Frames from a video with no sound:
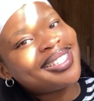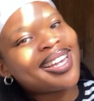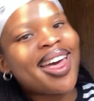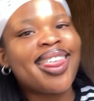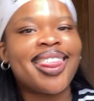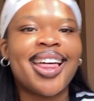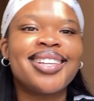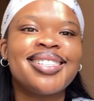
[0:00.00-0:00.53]

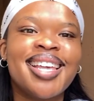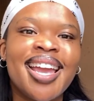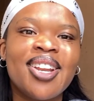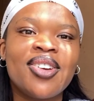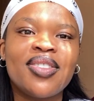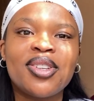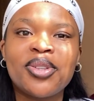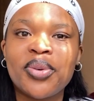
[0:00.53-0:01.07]
that's the end of
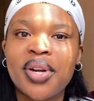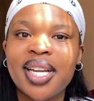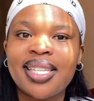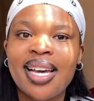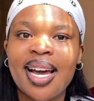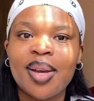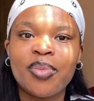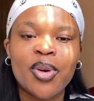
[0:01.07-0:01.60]
the story
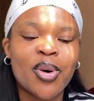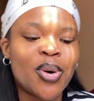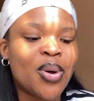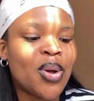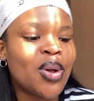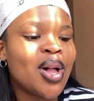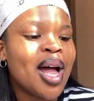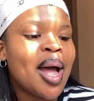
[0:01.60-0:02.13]
time, y'all.